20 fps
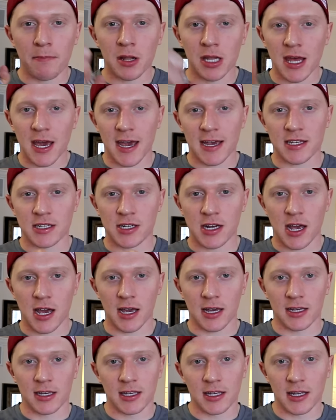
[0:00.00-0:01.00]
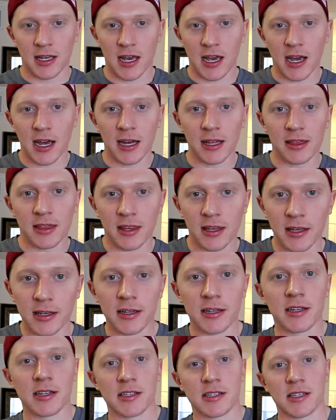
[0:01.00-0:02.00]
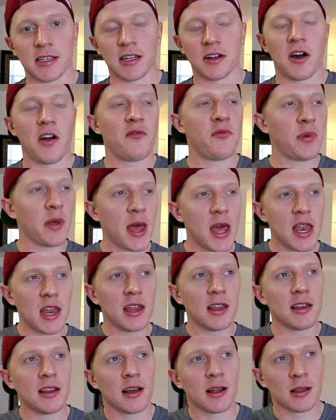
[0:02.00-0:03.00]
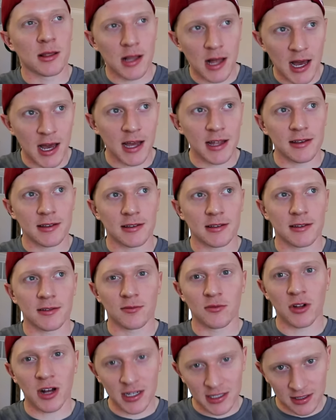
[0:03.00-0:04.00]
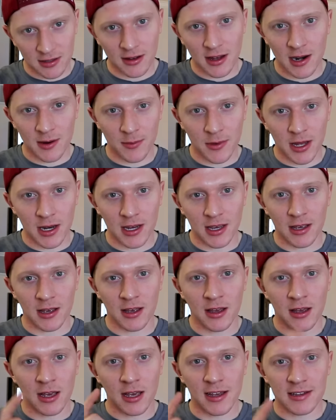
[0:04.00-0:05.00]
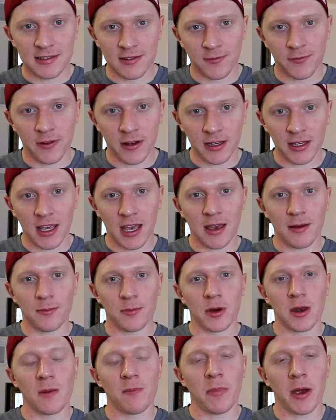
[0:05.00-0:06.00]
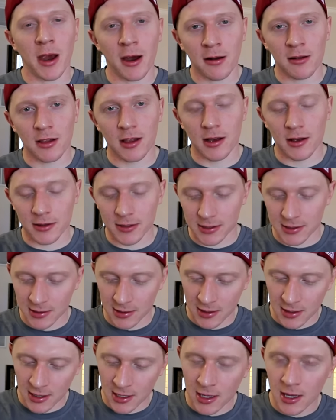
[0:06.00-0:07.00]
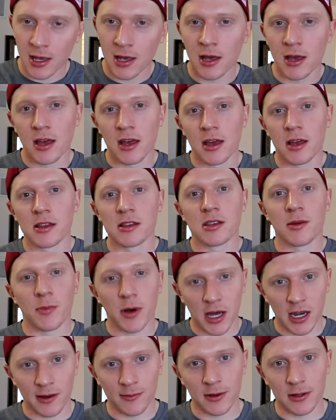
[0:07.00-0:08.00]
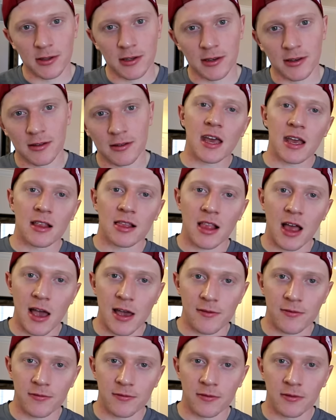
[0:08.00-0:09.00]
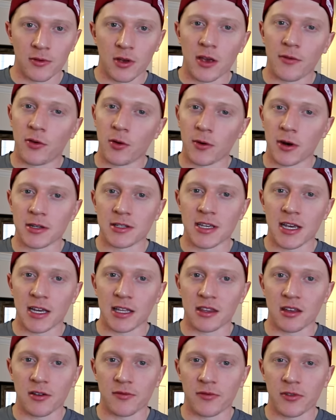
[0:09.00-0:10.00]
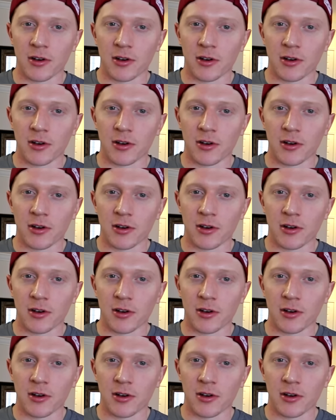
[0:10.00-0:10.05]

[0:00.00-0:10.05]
blackjack at the casino? I've played it a lot, lost a lot of money. It's a fun game, but it parallels to bodybuilding and life, if you wanna take it that